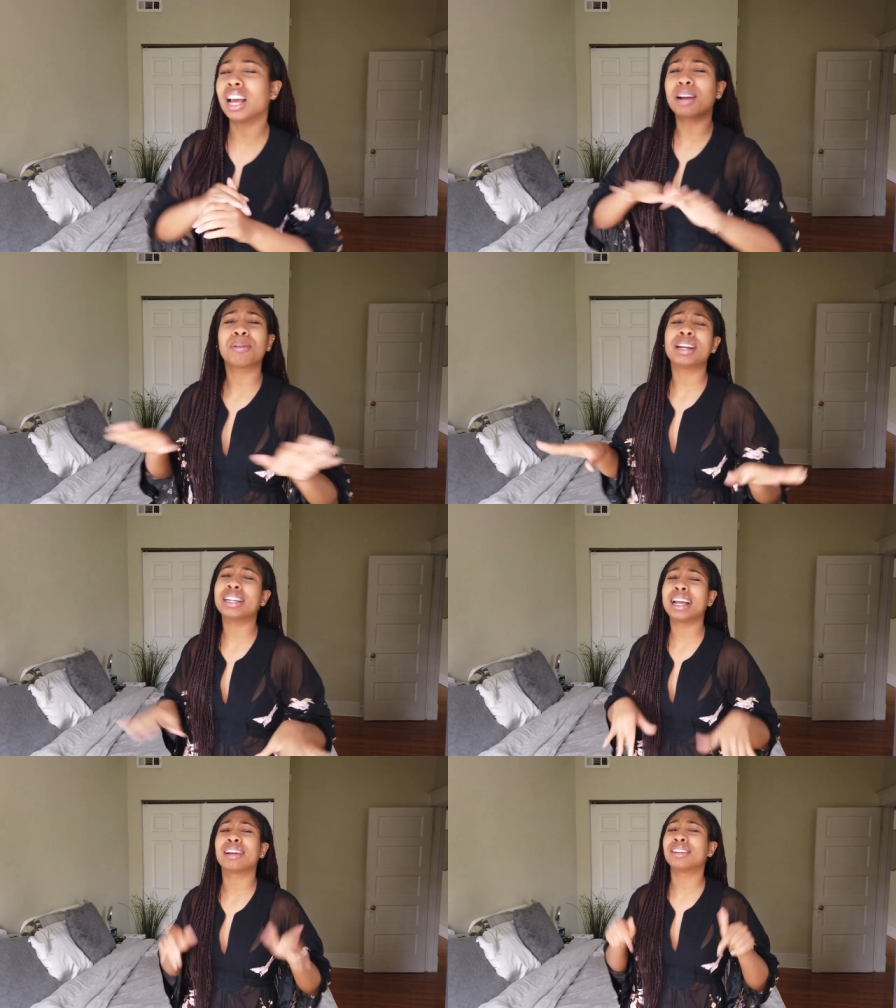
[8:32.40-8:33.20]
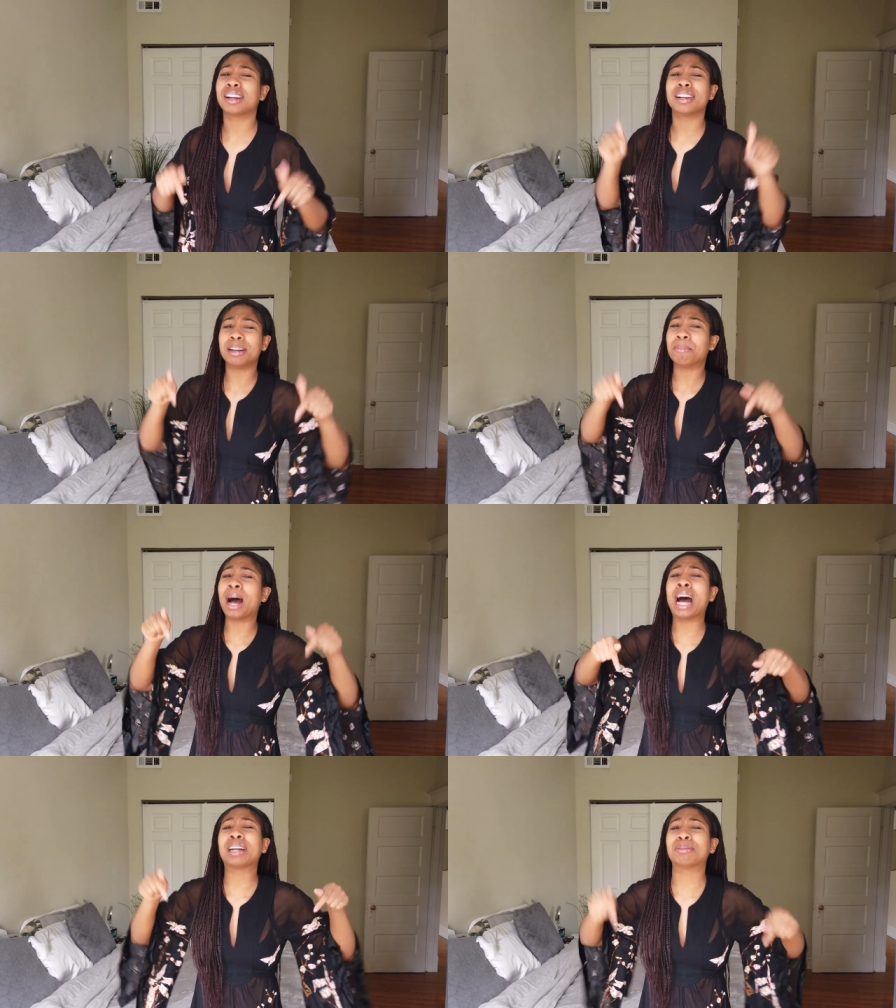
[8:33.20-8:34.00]
y'all can write it down there in the
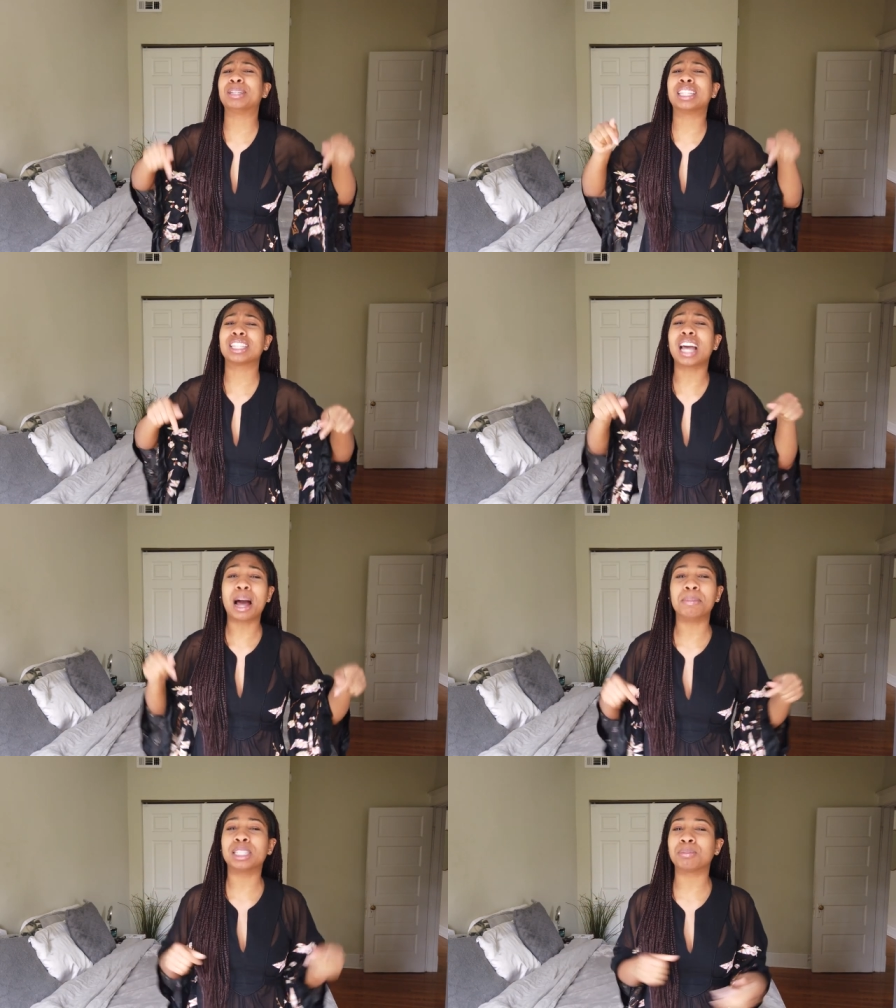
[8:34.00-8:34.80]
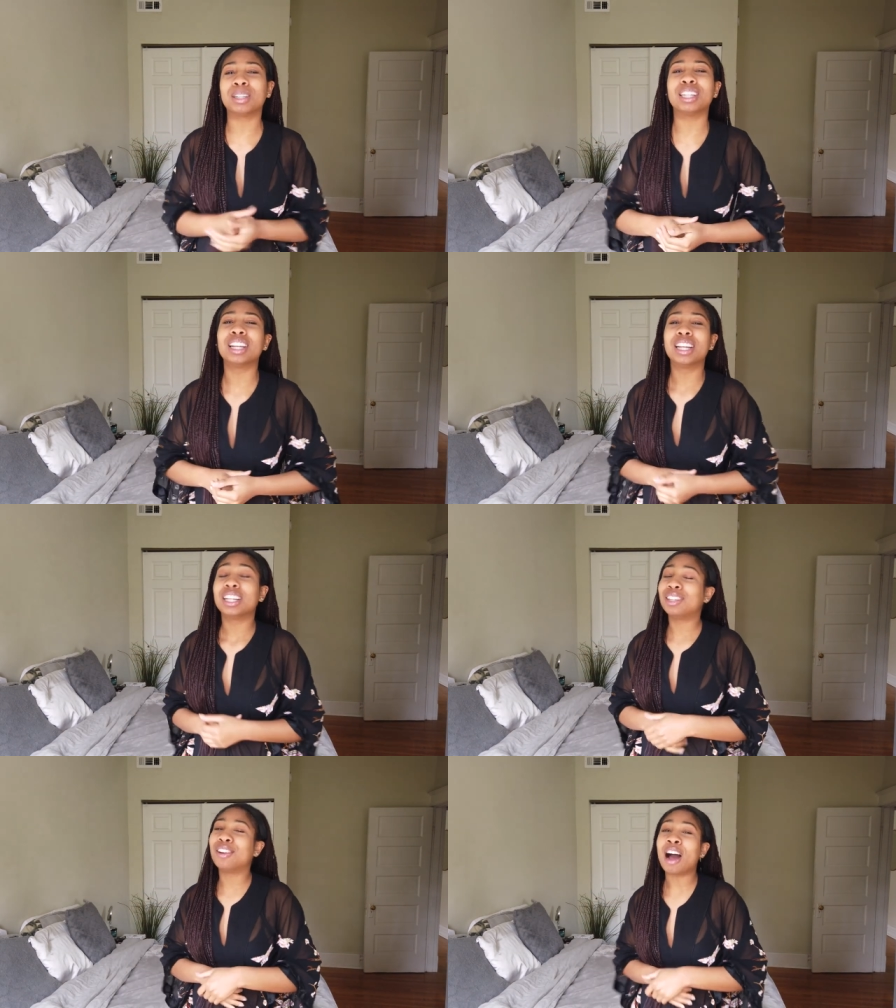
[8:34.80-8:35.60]
bottom in the comments, but
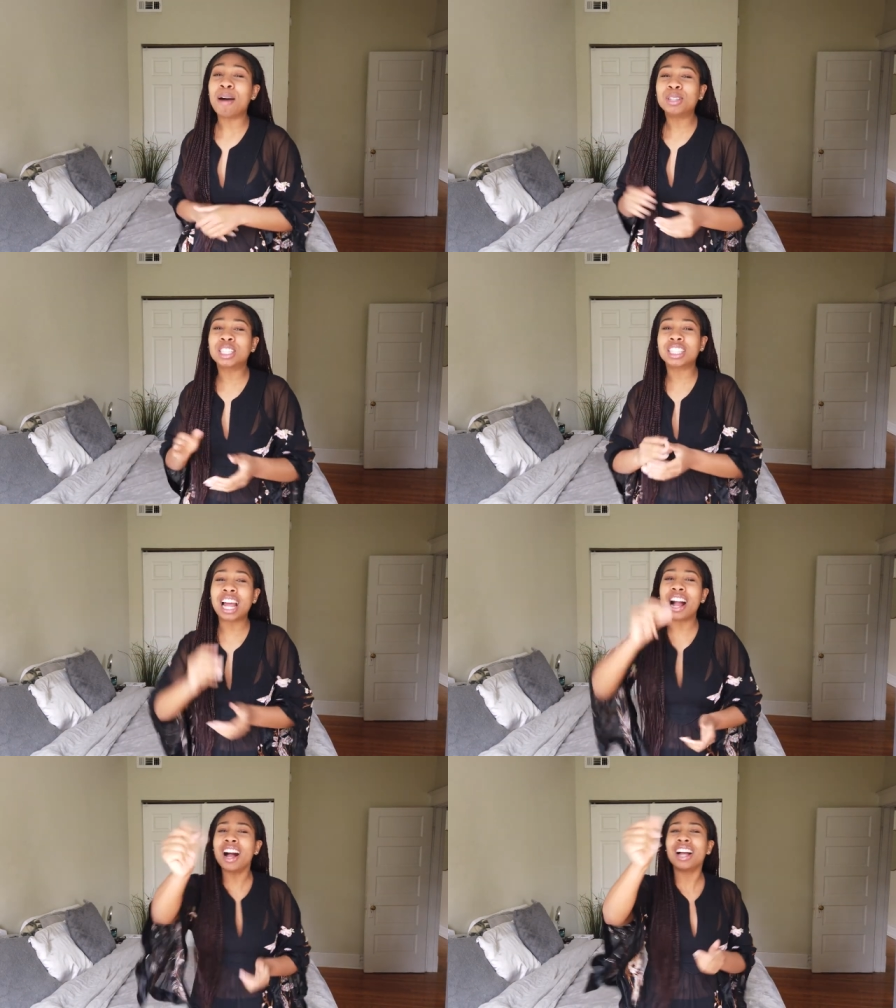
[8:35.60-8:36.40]
you know, I was just like,